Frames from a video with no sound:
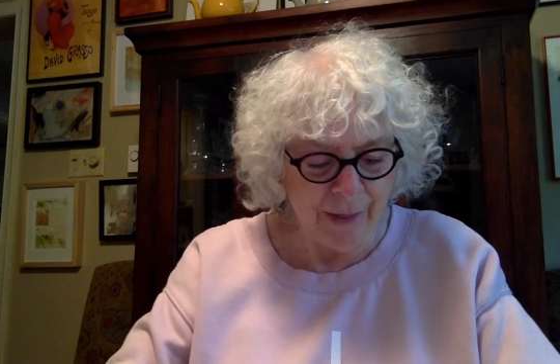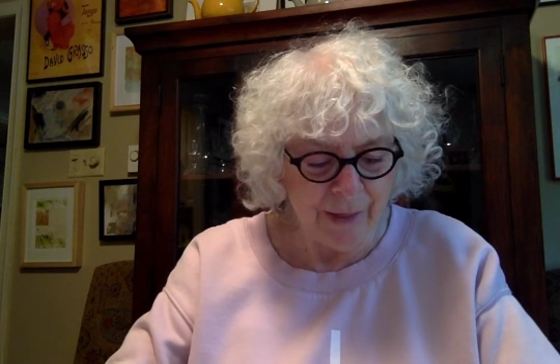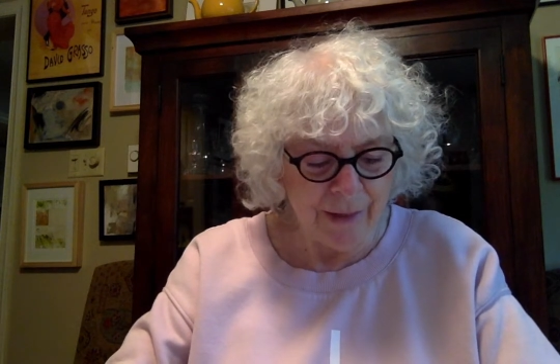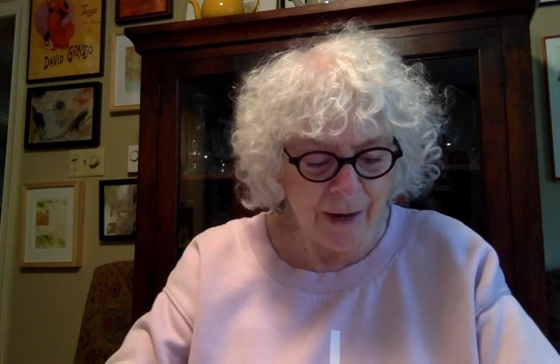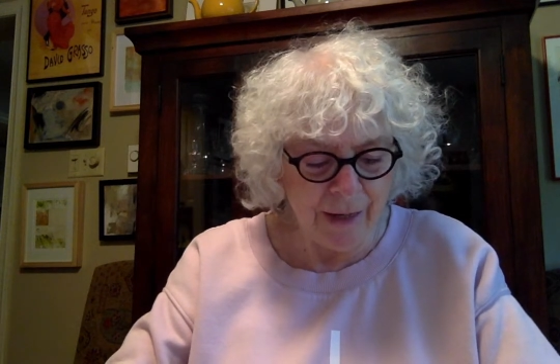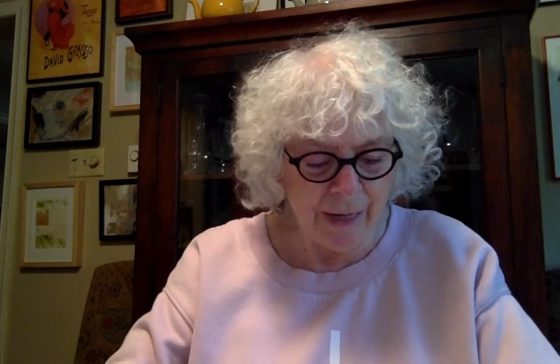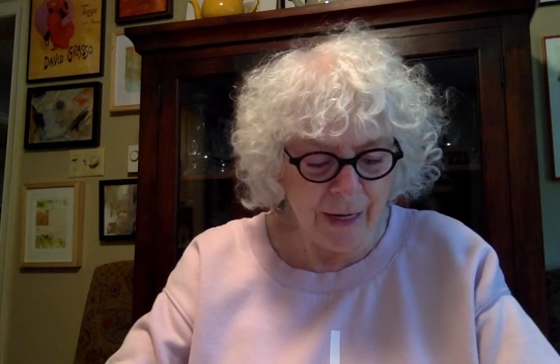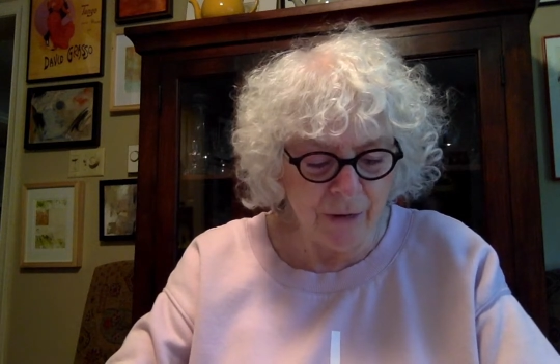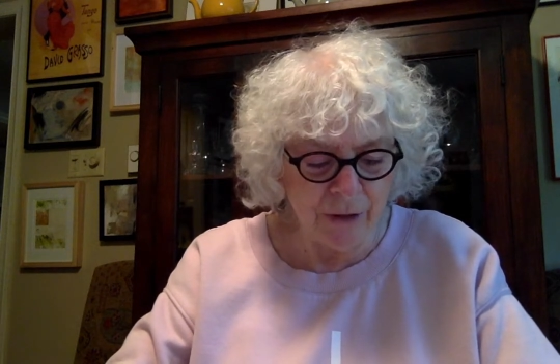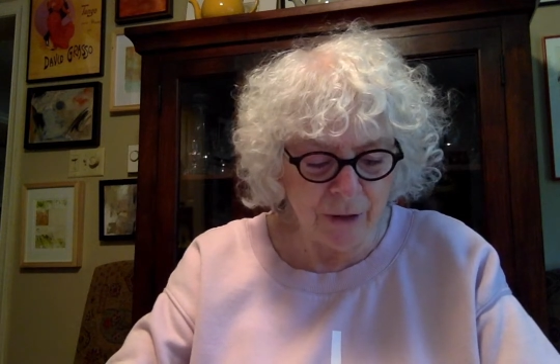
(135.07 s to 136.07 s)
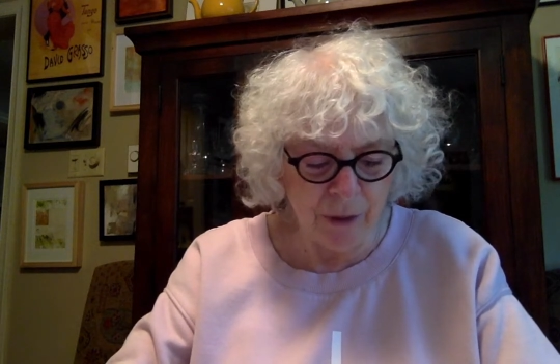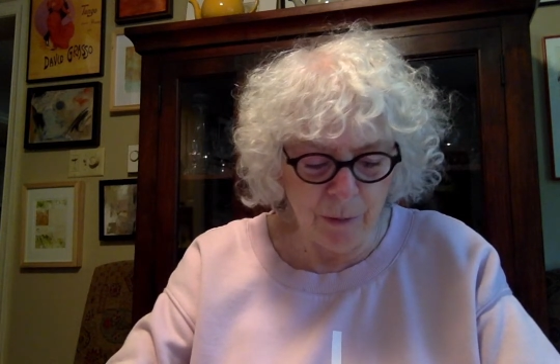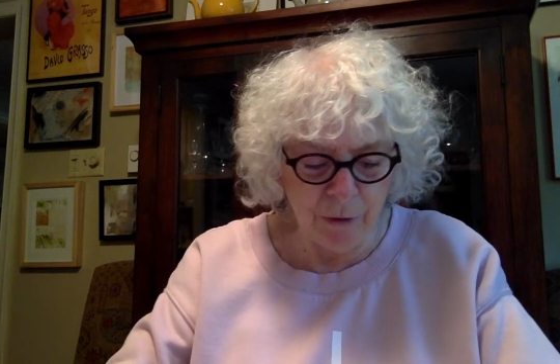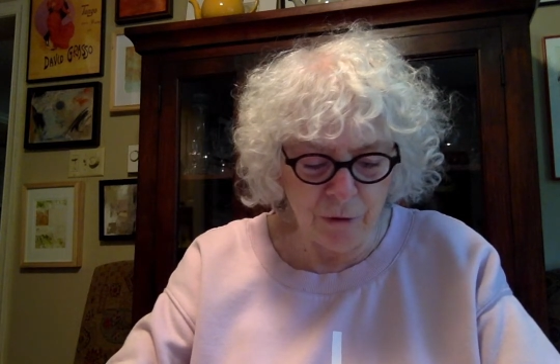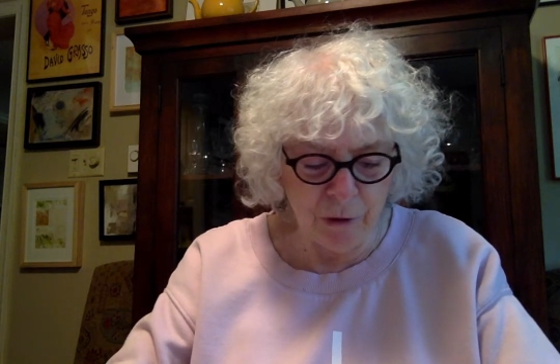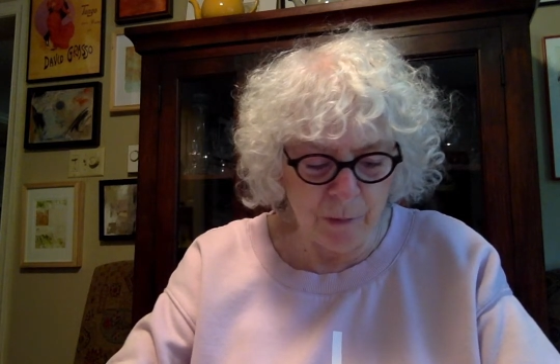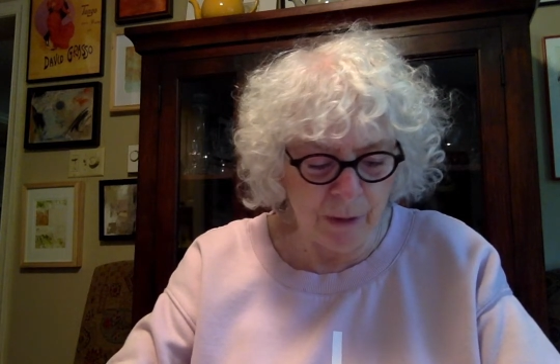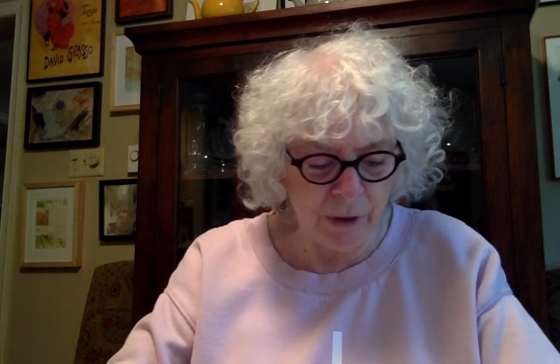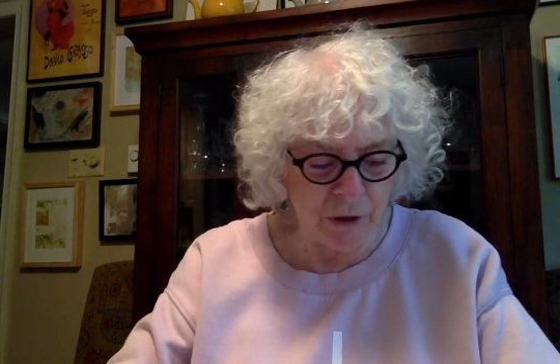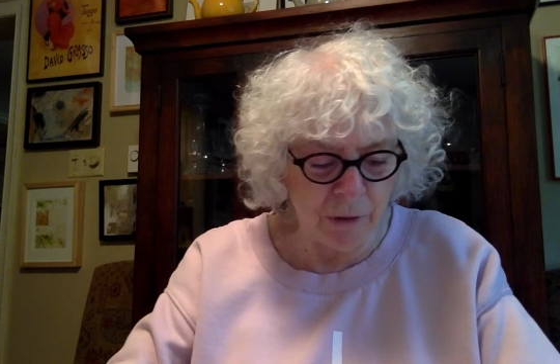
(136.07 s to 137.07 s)
Tiny hairs had come loose from the
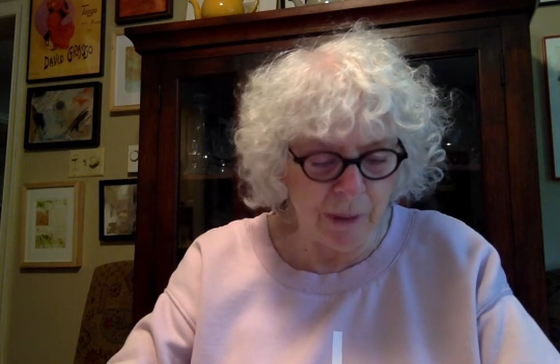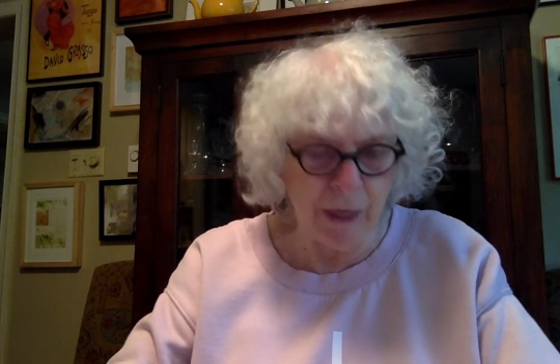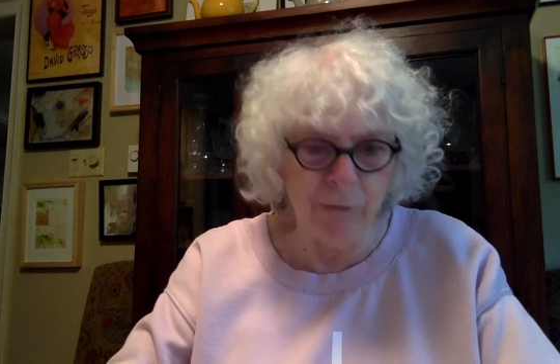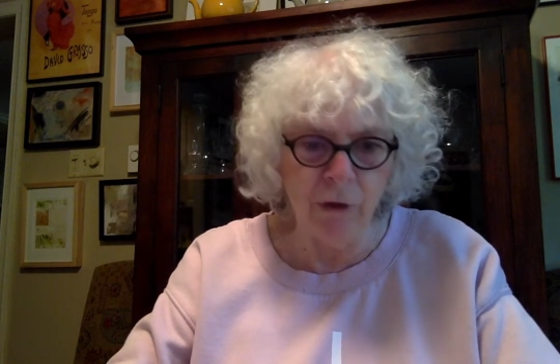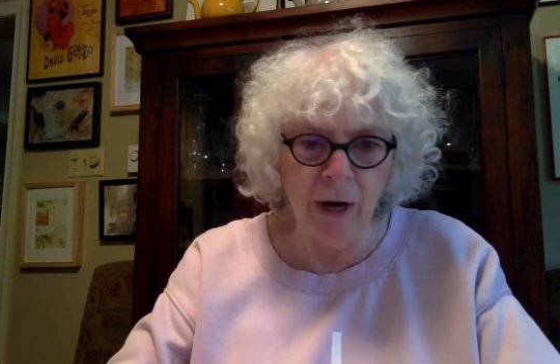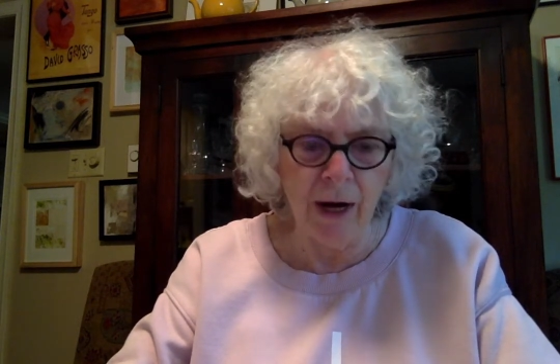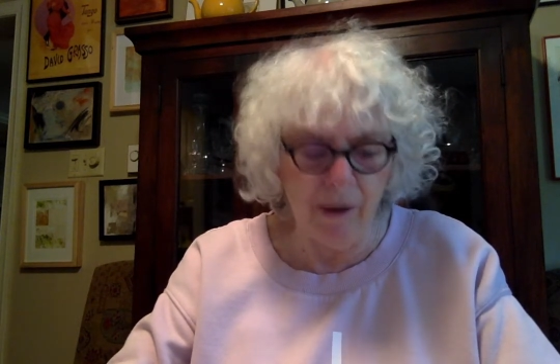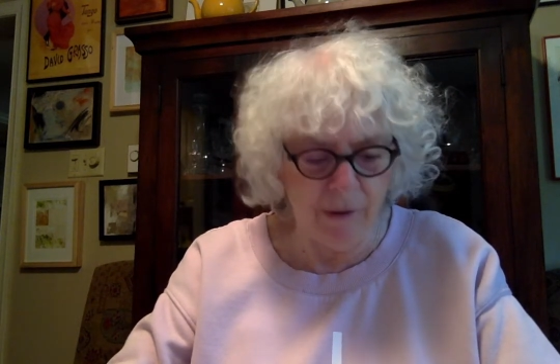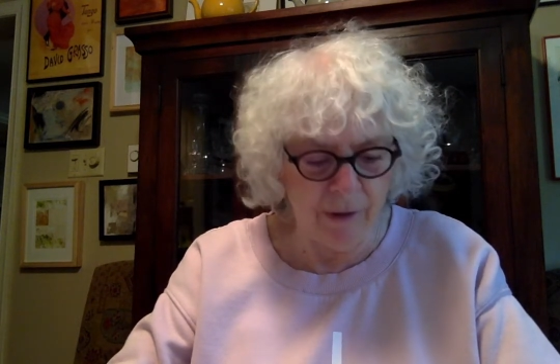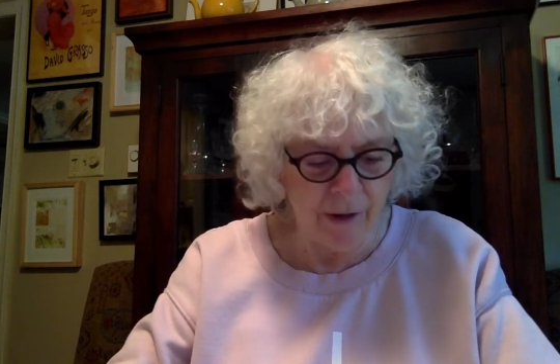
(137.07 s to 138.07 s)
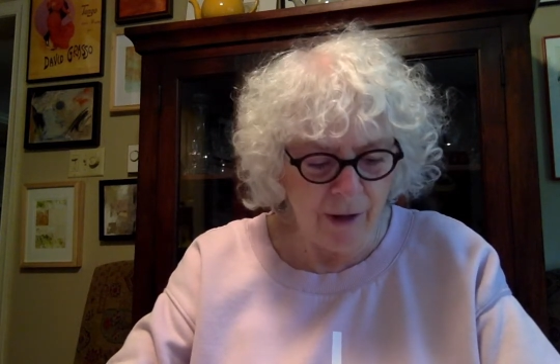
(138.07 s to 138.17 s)
bun she had made of her hair and